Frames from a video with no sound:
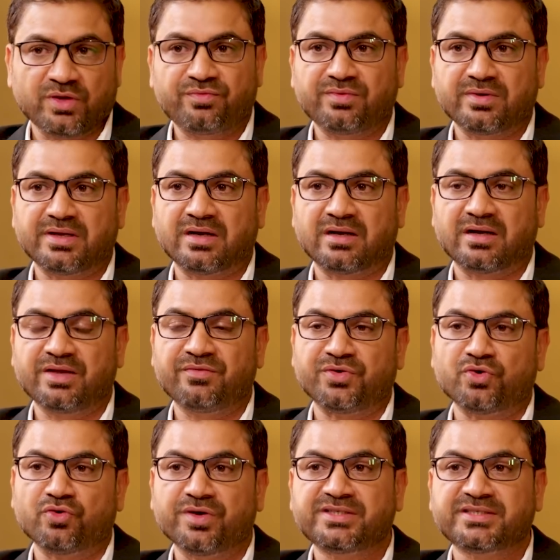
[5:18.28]
So
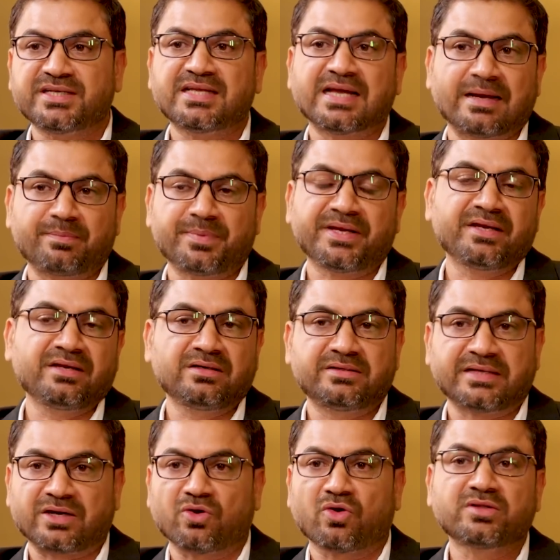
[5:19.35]
if innovation is happening,
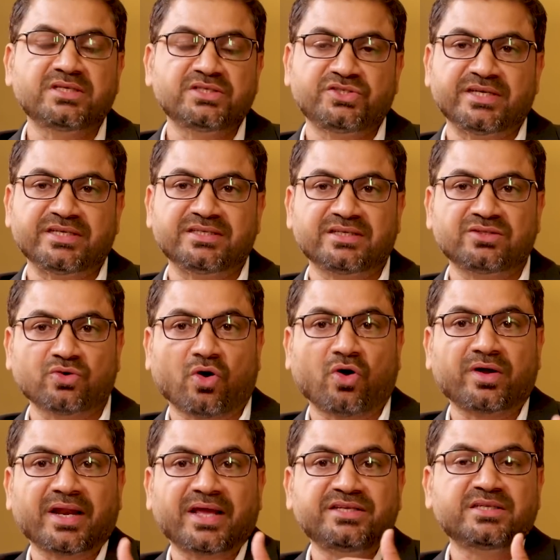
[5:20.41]
technology is changing, the
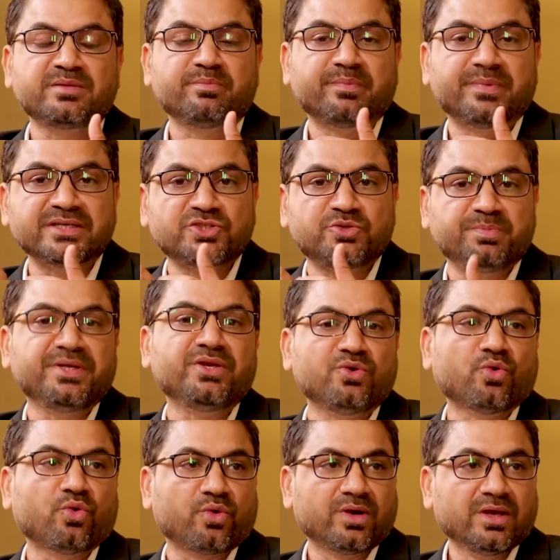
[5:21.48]
organization must be
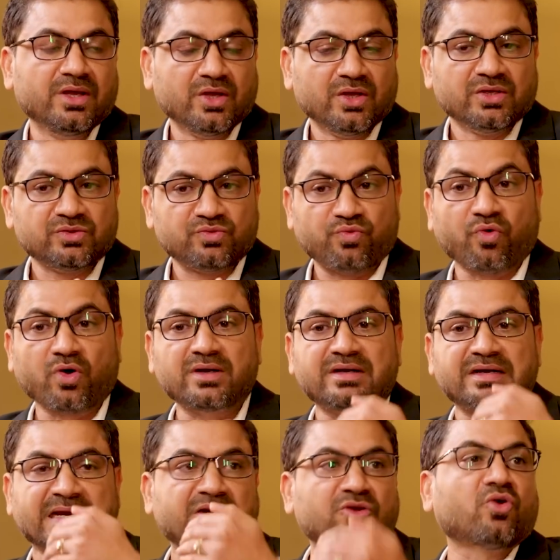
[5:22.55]
known what
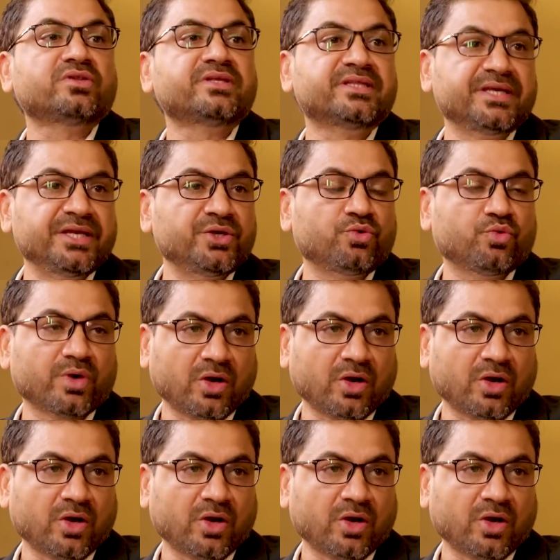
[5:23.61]
technology they need to